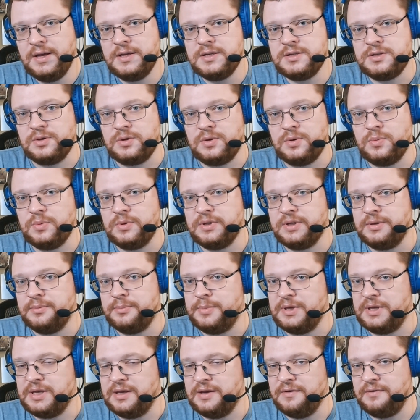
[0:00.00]
So you will
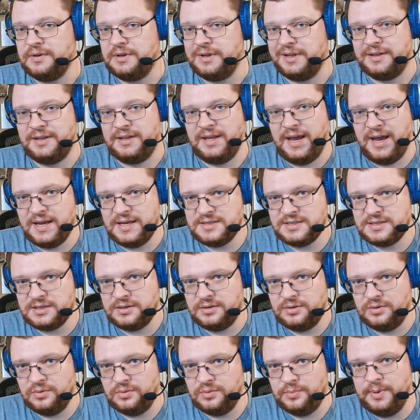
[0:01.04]
be given a task
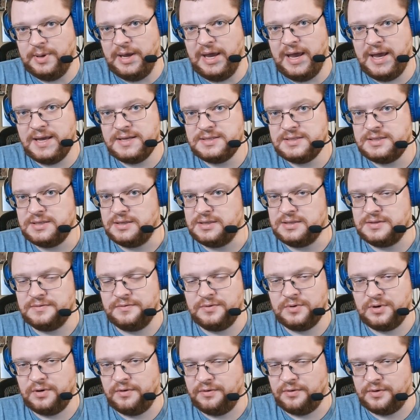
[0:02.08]
to pass as the
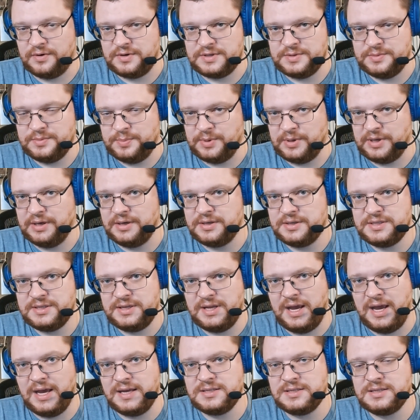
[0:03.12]
very first beginner's
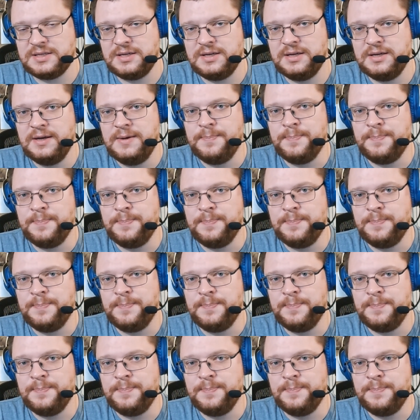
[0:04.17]
task.